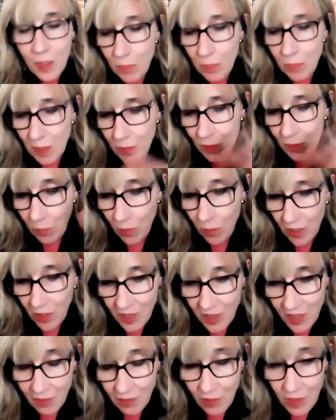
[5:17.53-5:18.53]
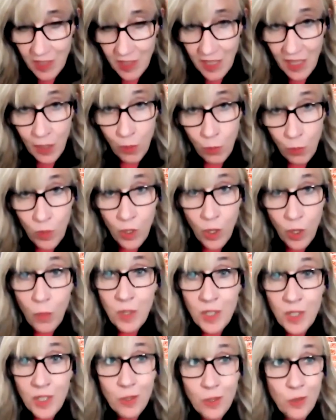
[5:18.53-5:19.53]
public markets every day, we're
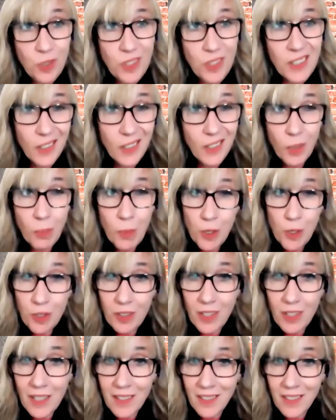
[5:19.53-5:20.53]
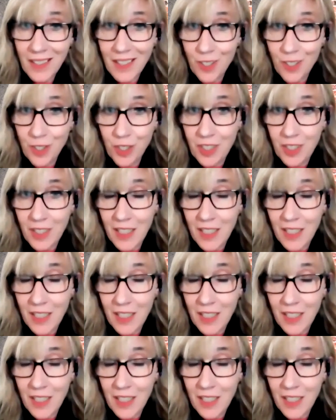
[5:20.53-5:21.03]
always interested in commercialization.